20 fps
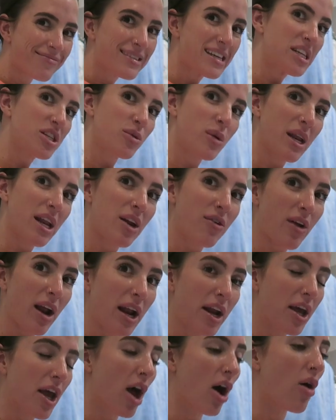situated,
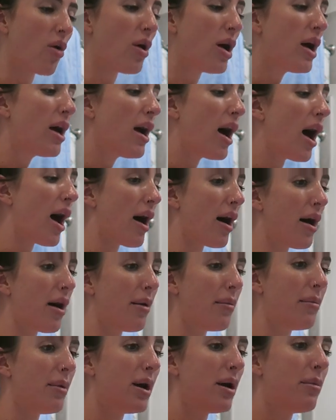ready to go.
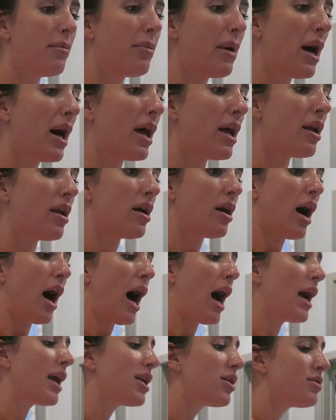Um, but
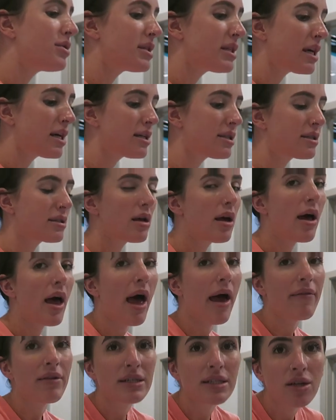I use this
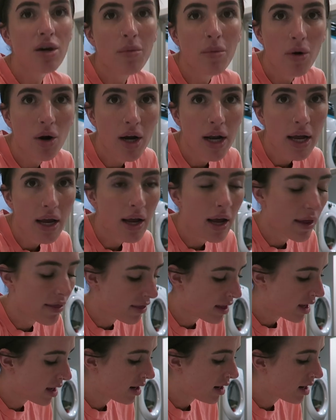every single morning
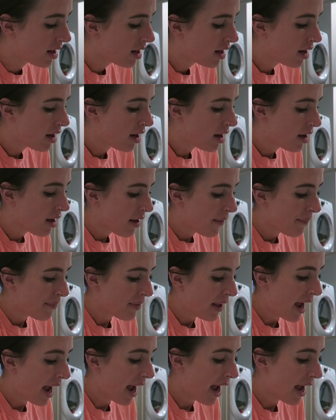and then
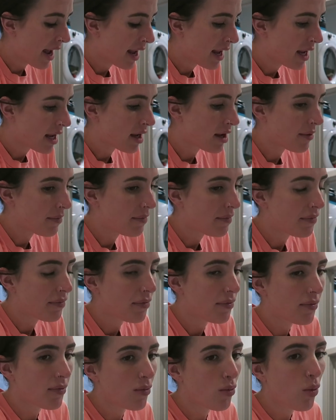I
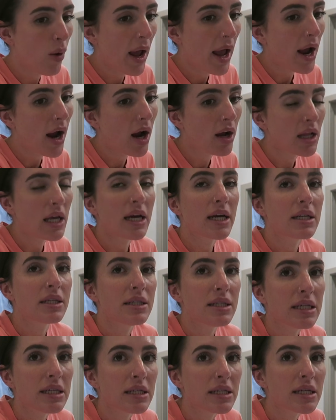wear like
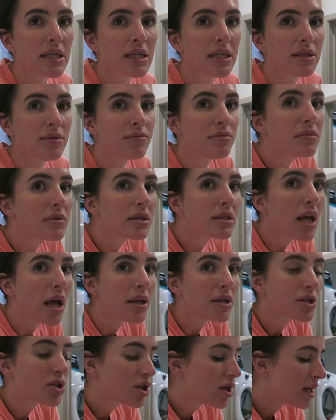a tinted
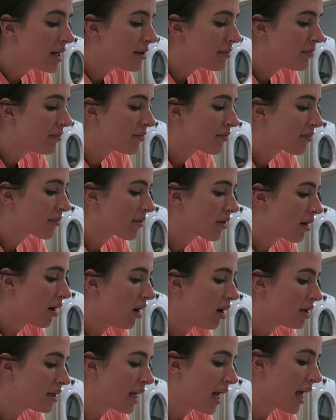sunscreen
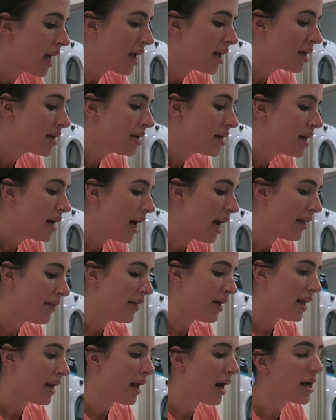all day
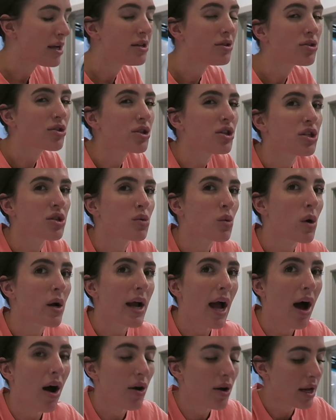and then I usually just
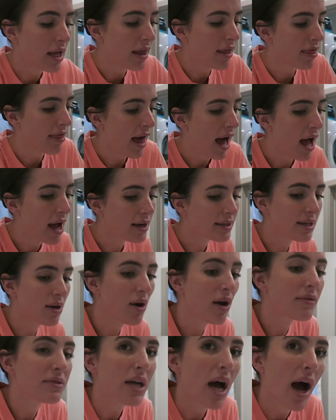work out in that because I
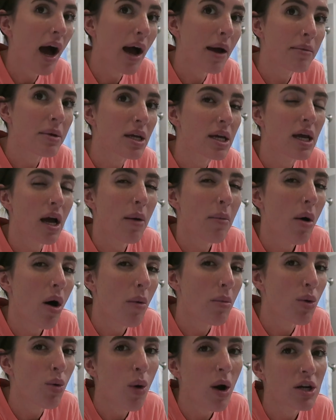don't have time to like come
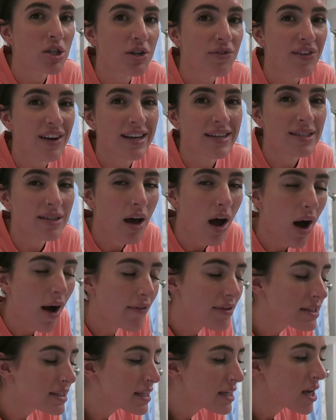home and wash your face.
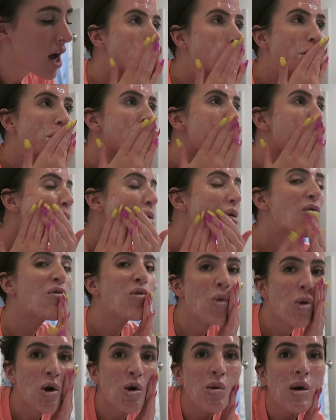Obviously,
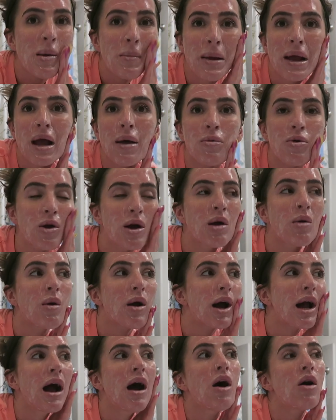if you want to wear makeup during a
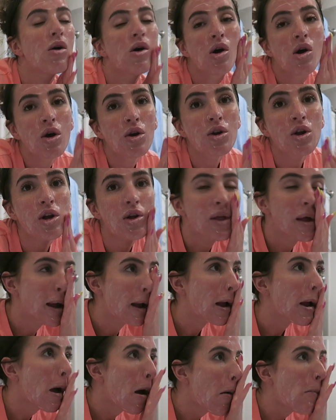workout, do your
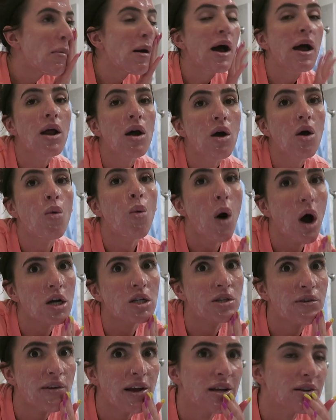thing, but
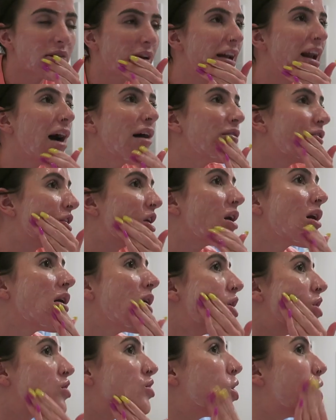wash your face right after.
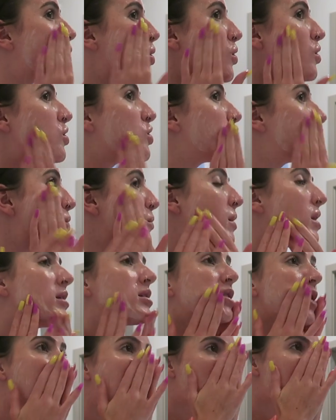So this is
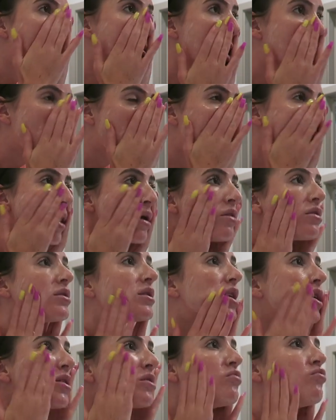amazing because
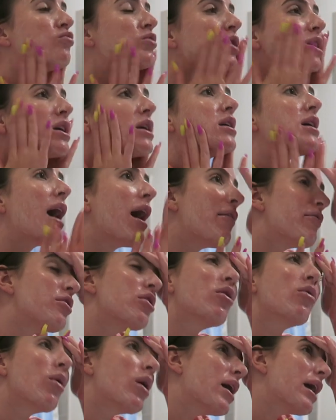it really,
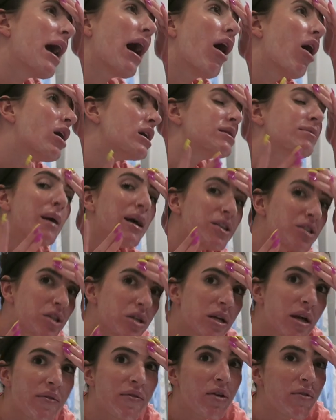after a workout,
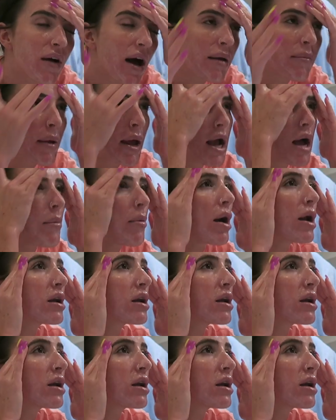especially if you've had makeup